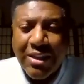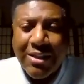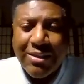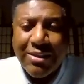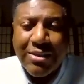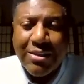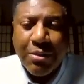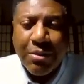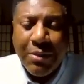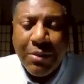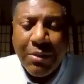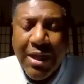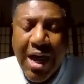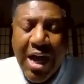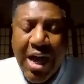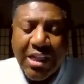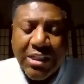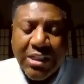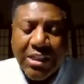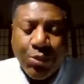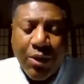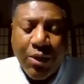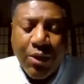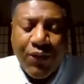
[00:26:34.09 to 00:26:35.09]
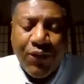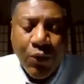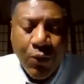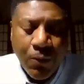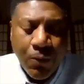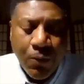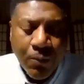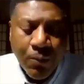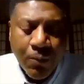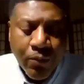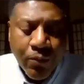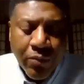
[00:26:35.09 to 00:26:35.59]
And to be honest with you,
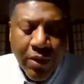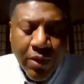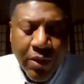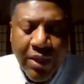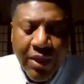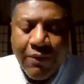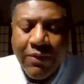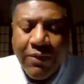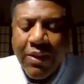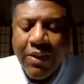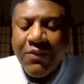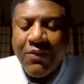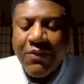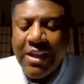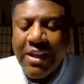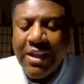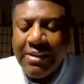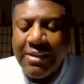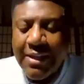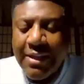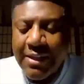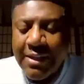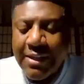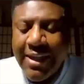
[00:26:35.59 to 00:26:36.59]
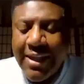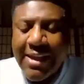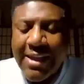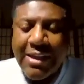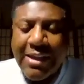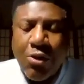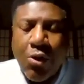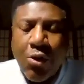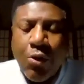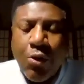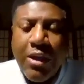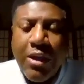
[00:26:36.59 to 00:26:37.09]
even if they did that, I
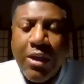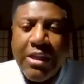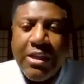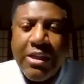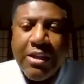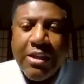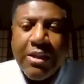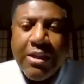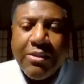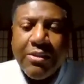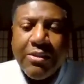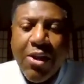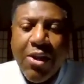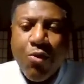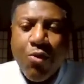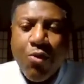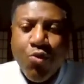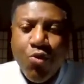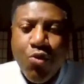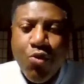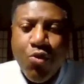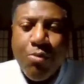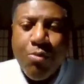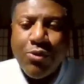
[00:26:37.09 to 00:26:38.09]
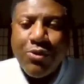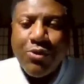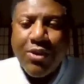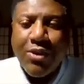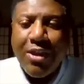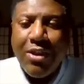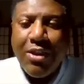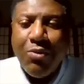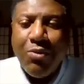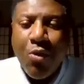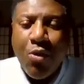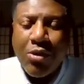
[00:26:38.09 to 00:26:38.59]
know there are rumors that
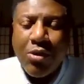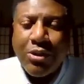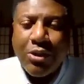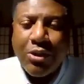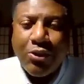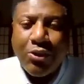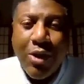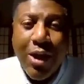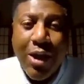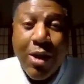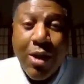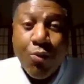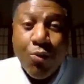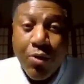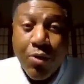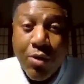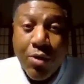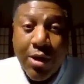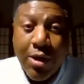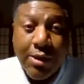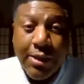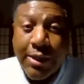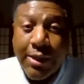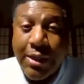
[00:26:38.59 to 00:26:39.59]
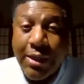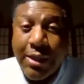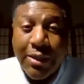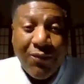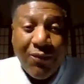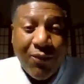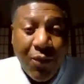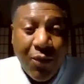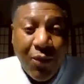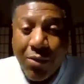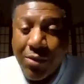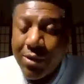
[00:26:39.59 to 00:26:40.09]
he wants to try and run again in
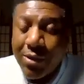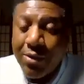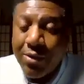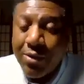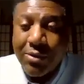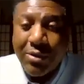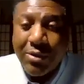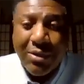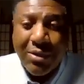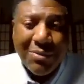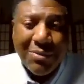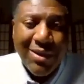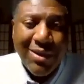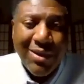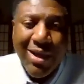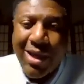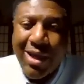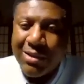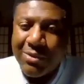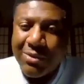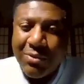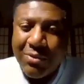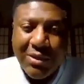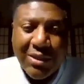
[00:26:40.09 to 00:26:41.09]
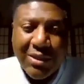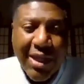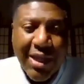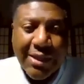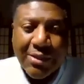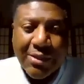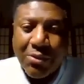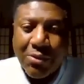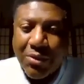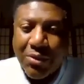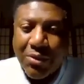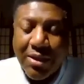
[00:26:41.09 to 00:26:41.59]
4 years. To be honest with you, I
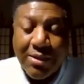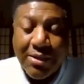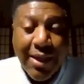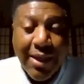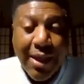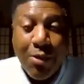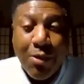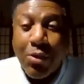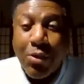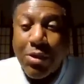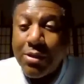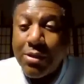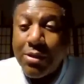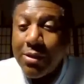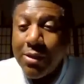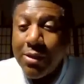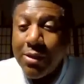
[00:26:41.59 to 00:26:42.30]
don't think they would